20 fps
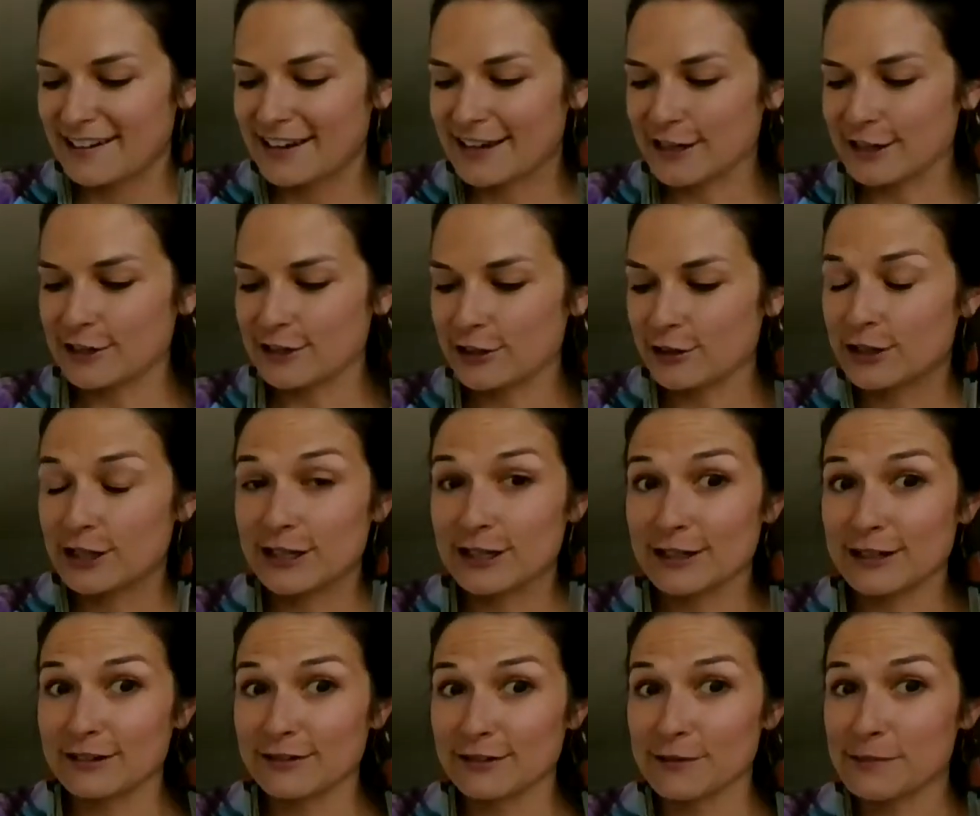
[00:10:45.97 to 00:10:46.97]
and you
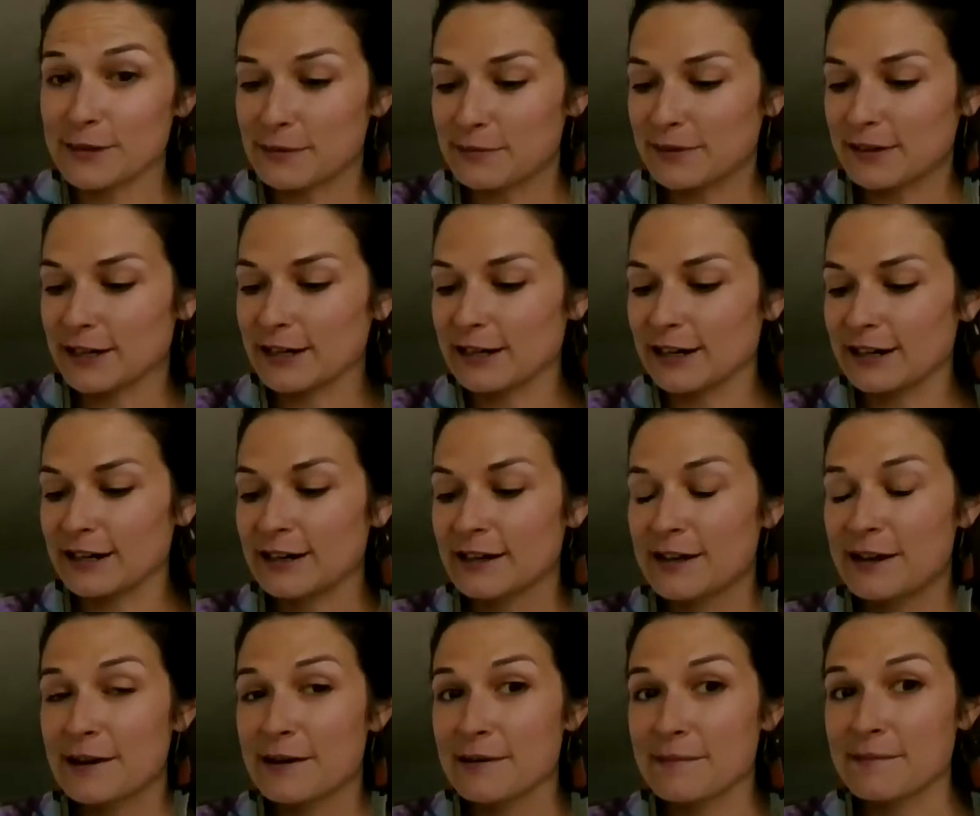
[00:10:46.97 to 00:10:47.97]
can remember
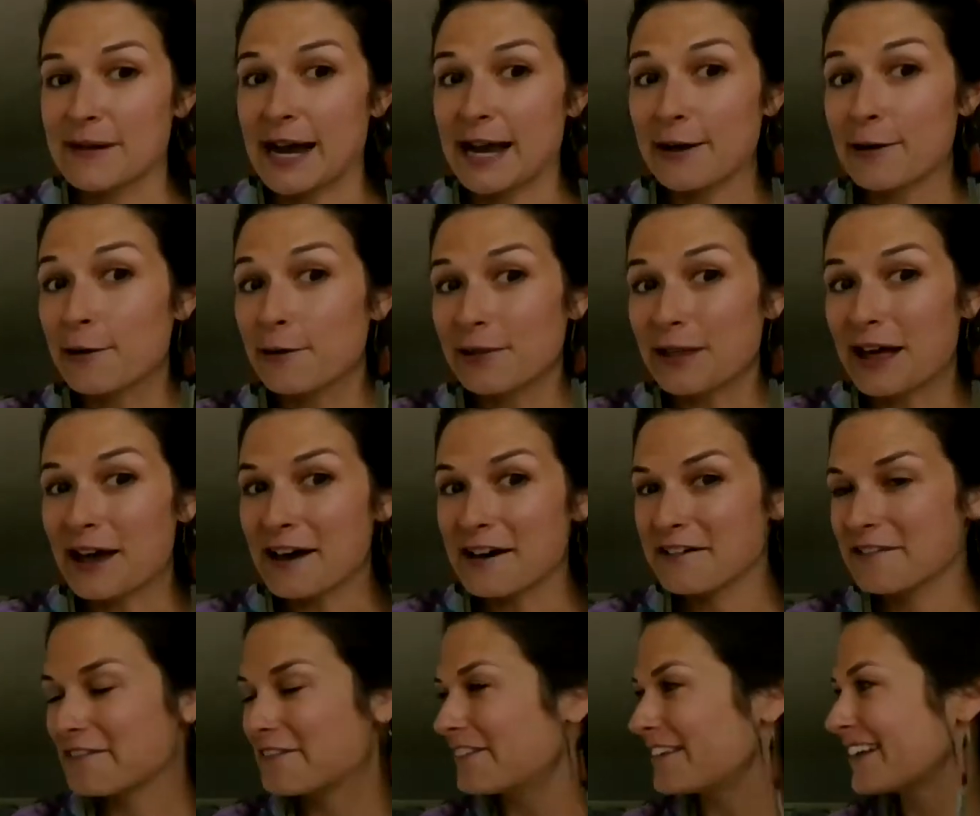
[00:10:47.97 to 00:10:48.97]
my
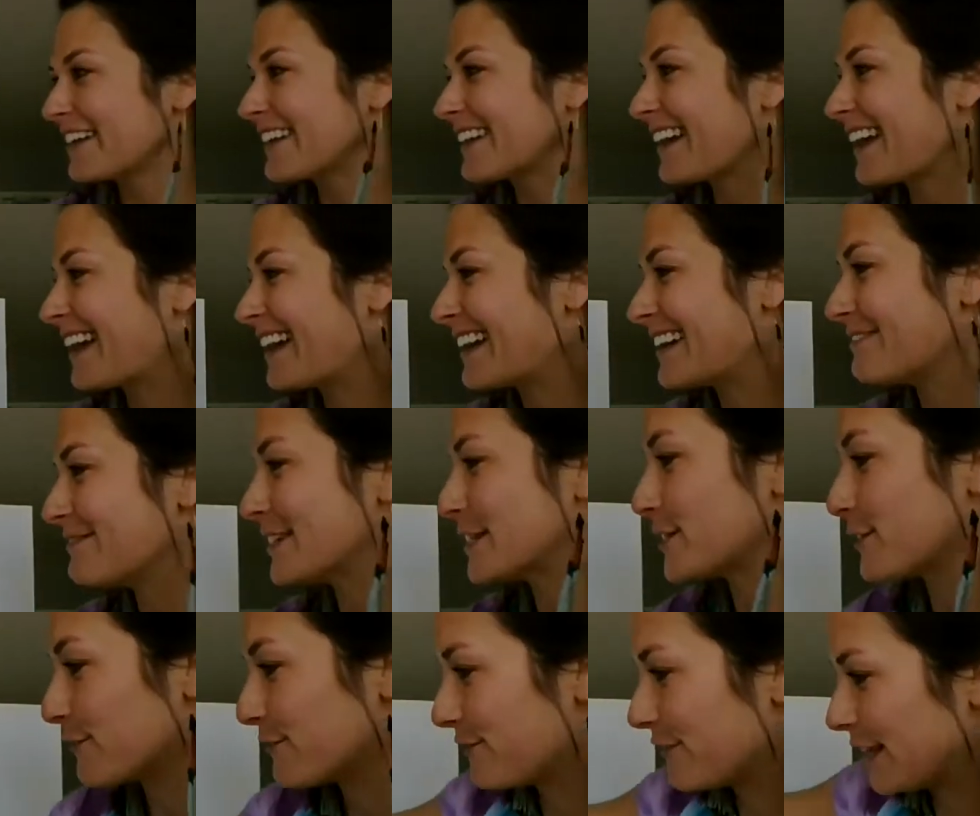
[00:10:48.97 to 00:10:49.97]
Olaf and
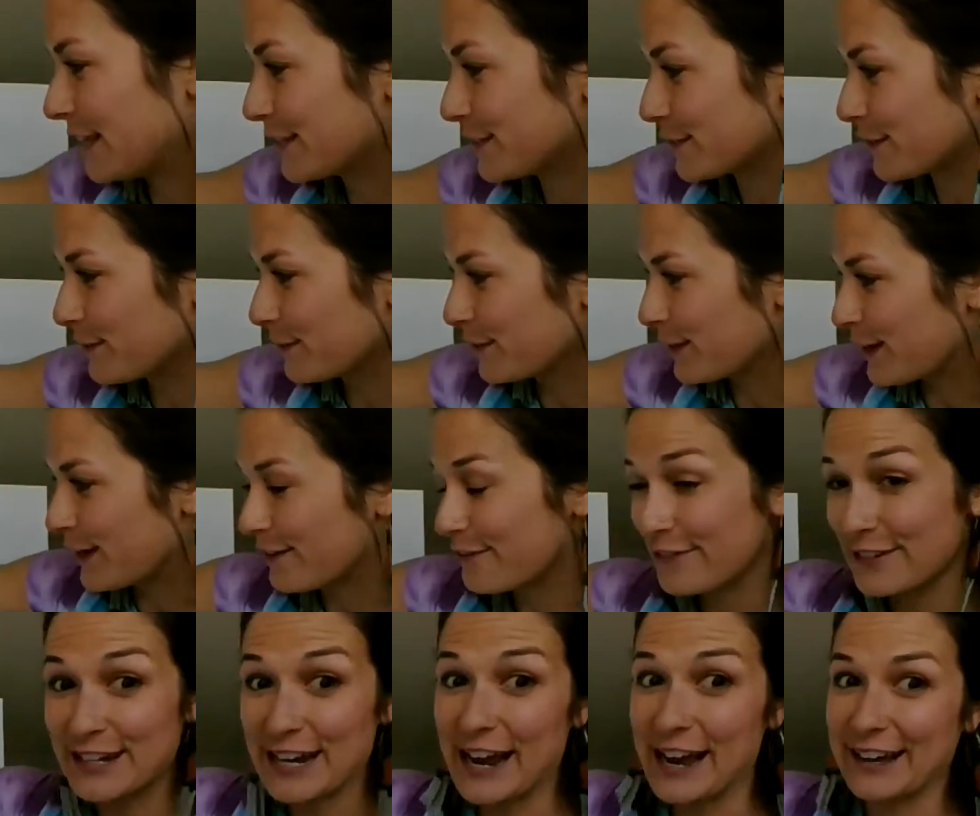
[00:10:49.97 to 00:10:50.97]
Mr. Fink's Olaf
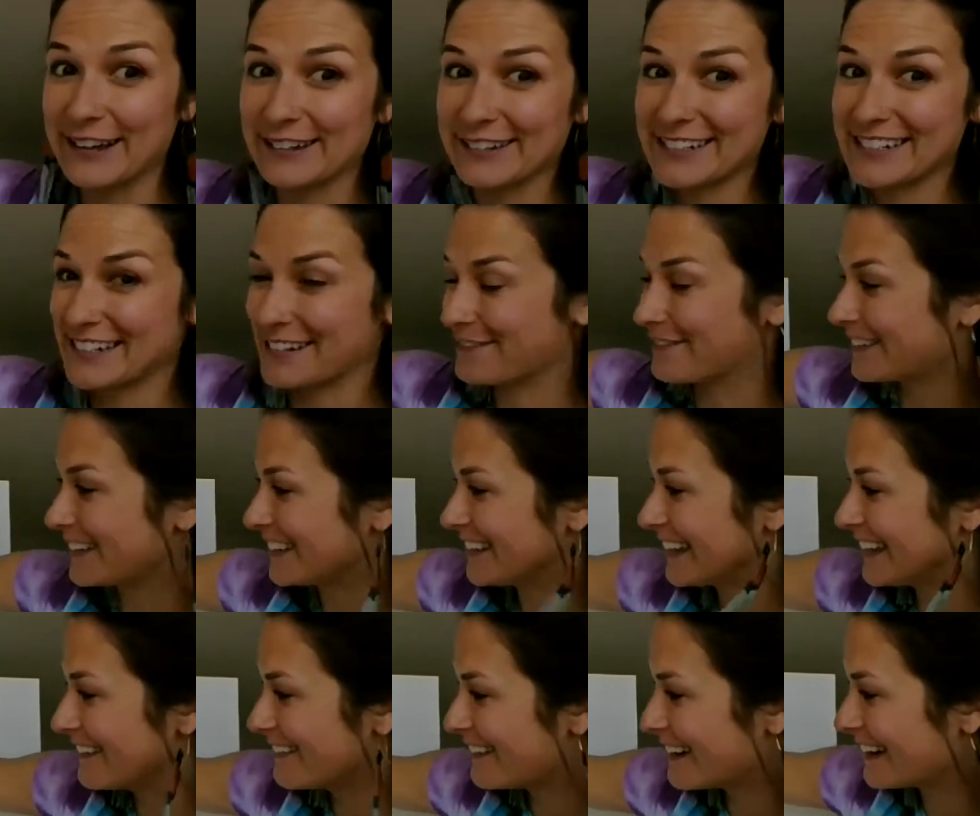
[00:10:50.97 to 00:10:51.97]
and how different
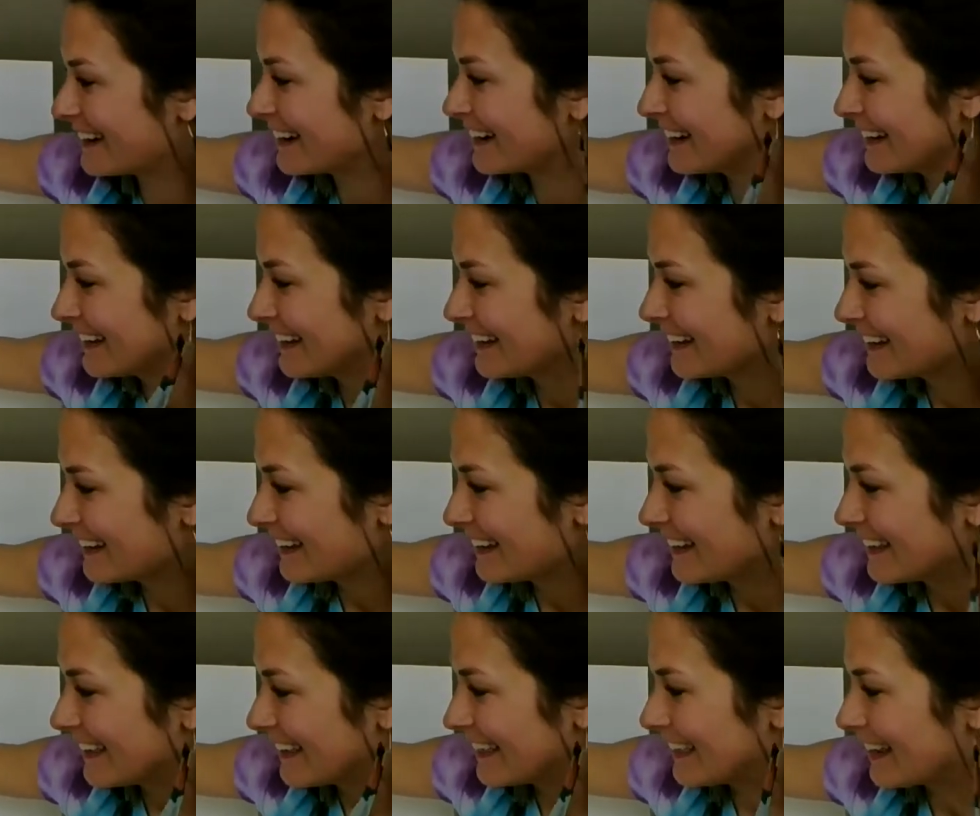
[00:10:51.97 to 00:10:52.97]
they were.
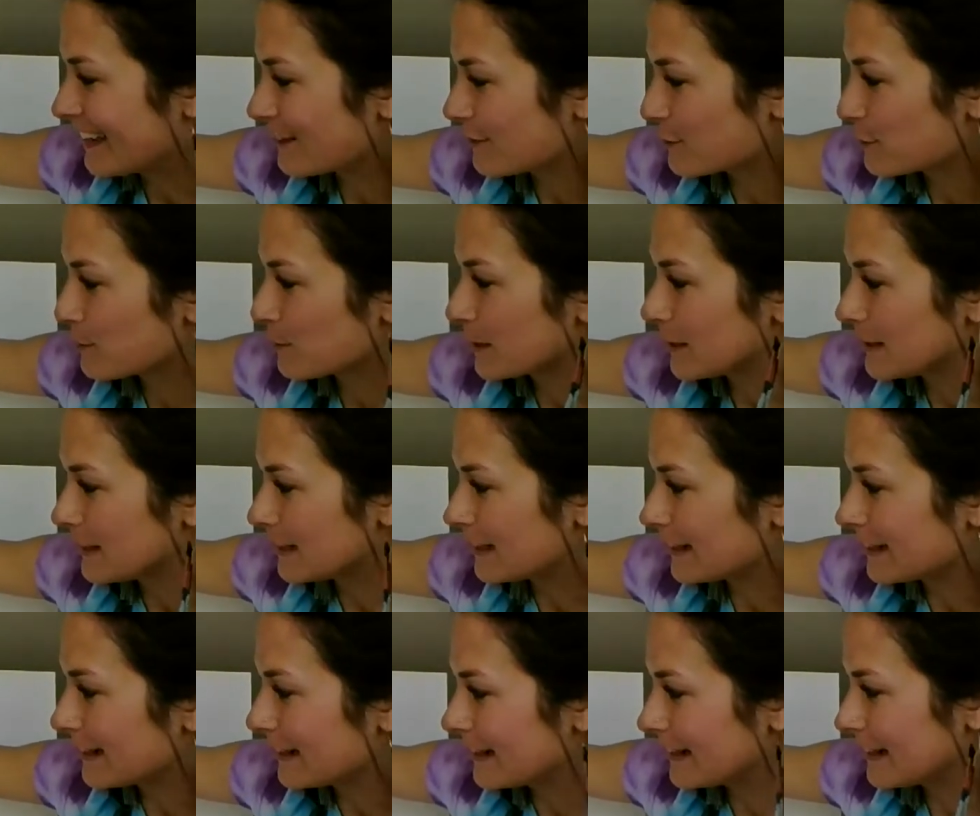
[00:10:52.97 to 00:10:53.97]
That was pretty
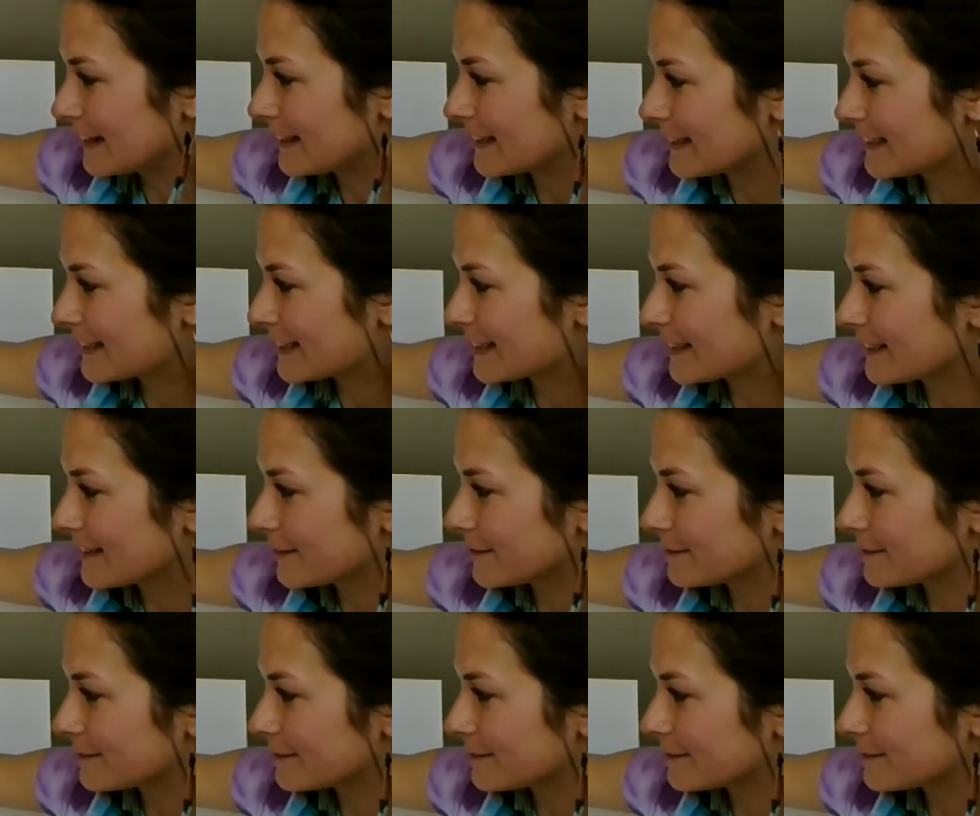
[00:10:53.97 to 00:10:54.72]
hilarious.